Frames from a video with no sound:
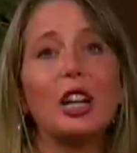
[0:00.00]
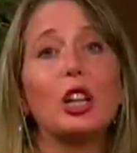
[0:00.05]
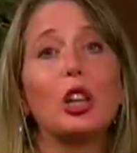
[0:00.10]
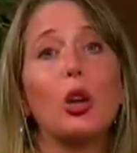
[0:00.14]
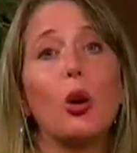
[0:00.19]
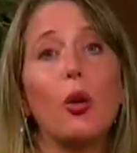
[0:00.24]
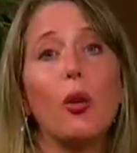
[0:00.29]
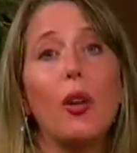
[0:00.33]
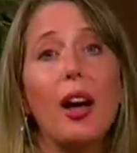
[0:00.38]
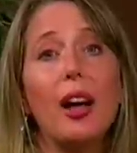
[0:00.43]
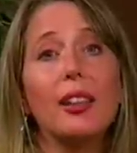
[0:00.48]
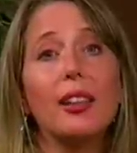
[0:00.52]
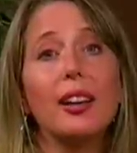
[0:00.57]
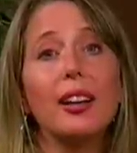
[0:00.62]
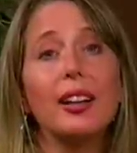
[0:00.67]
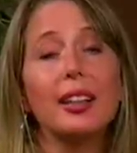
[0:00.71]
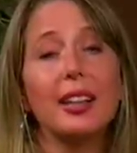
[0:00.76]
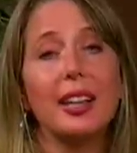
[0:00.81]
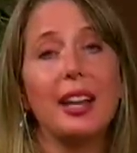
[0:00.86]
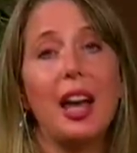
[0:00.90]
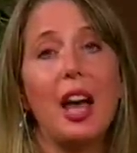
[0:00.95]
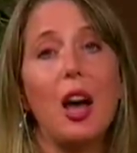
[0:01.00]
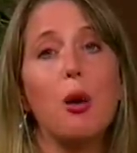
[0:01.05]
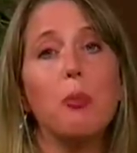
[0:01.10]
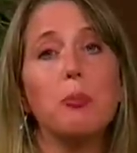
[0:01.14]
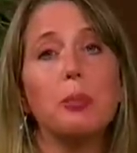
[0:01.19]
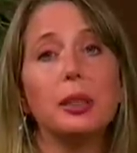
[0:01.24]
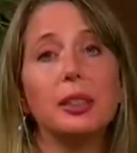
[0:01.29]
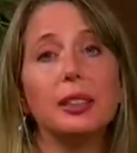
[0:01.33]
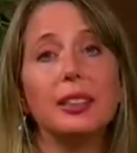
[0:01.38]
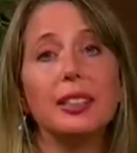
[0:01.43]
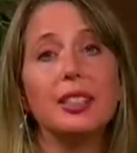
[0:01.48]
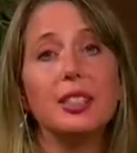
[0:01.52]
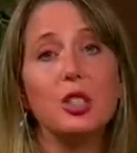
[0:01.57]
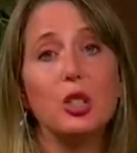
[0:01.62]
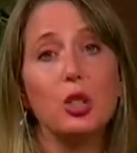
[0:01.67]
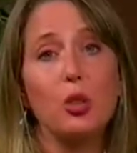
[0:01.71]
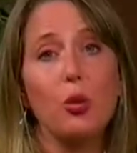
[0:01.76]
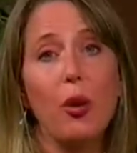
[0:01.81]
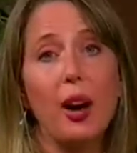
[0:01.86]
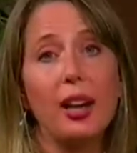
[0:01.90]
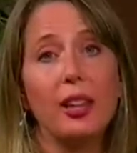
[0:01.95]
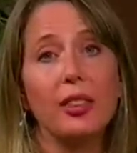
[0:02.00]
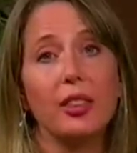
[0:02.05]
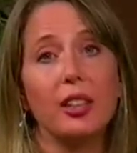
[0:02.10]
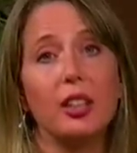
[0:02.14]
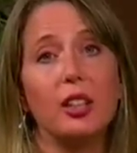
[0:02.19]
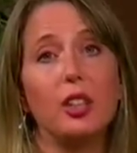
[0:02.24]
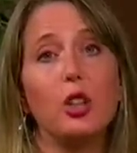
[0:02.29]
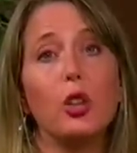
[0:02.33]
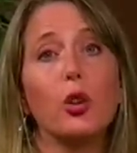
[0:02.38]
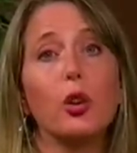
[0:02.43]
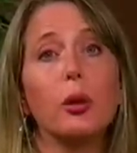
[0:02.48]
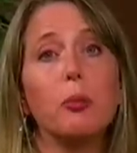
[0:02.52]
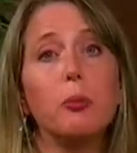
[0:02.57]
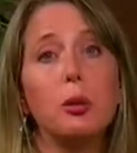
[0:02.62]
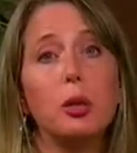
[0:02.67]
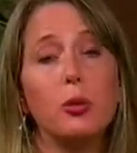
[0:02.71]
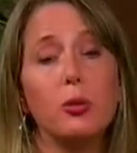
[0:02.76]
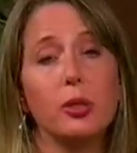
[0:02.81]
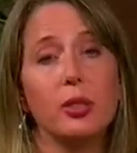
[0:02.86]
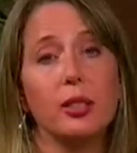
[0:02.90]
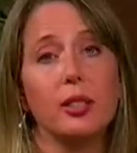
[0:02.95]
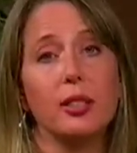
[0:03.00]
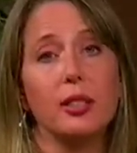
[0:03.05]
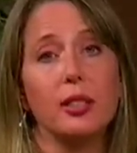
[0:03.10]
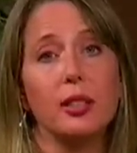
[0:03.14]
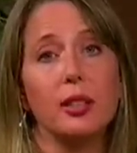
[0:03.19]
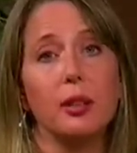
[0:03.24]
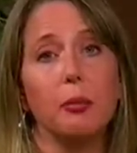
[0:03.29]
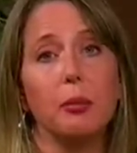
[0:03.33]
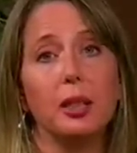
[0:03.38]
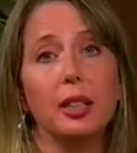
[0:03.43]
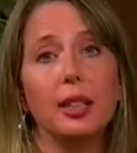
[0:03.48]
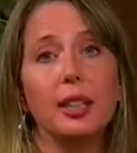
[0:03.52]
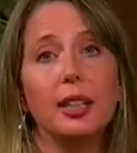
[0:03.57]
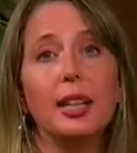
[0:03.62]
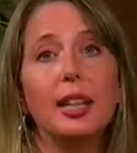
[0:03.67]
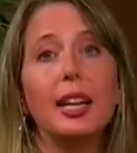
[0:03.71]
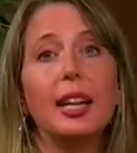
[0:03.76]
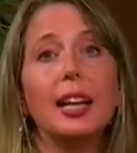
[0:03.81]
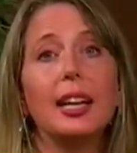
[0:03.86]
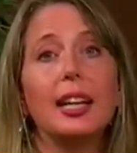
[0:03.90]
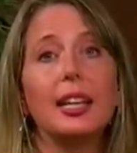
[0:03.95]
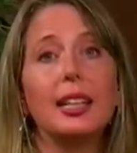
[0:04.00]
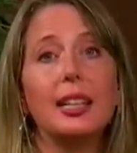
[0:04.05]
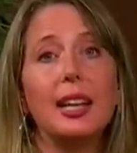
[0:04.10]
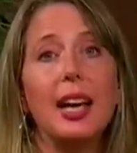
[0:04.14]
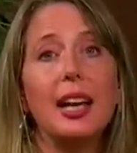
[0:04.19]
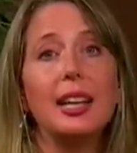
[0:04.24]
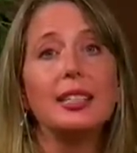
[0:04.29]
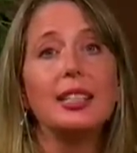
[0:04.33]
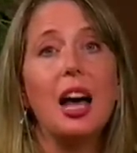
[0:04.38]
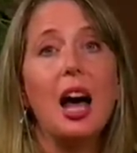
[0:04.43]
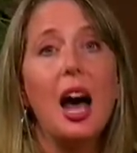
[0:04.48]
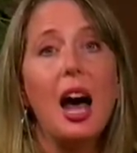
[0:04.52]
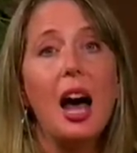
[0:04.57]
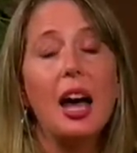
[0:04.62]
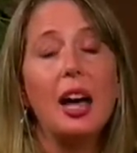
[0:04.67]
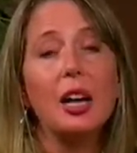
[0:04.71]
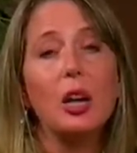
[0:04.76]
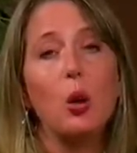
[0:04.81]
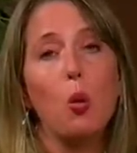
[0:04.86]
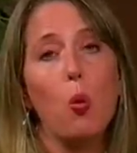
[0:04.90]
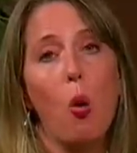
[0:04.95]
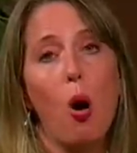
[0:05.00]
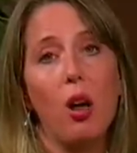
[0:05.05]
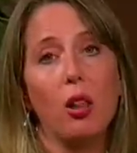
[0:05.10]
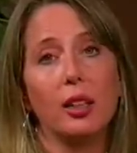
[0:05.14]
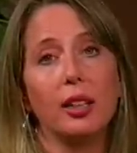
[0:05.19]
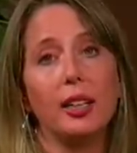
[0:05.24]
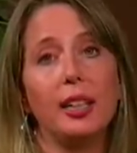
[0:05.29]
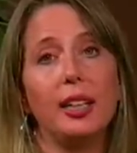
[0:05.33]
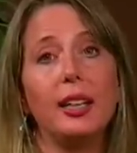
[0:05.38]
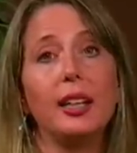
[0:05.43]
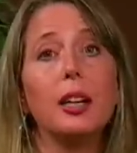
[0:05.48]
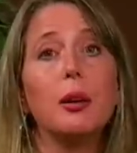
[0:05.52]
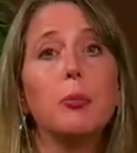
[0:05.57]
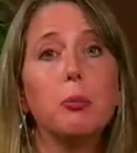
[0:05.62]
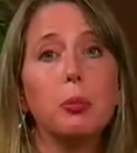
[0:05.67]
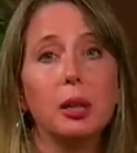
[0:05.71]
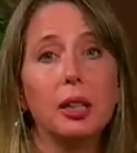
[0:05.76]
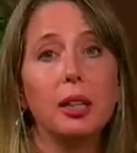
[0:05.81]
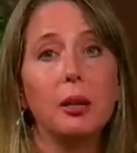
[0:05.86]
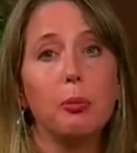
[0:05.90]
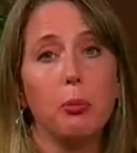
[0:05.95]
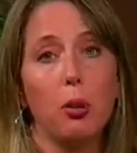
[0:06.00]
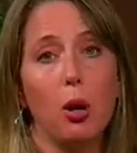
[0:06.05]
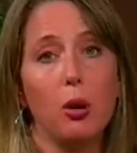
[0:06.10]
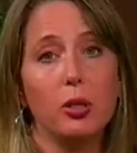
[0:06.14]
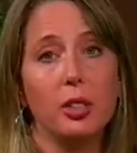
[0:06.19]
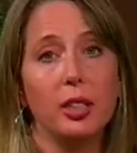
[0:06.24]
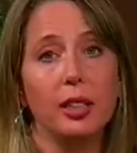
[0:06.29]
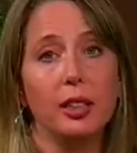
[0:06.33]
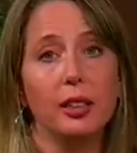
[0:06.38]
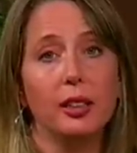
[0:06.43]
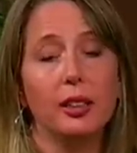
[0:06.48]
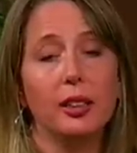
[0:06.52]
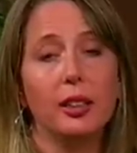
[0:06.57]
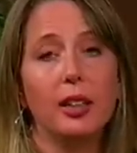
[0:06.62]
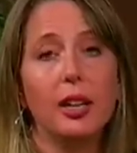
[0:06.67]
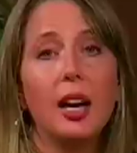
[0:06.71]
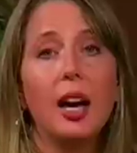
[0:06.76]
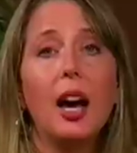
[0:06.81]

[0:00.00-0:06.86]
Chlorella can help build and strengthen your immune system. It contains high quality complete protein.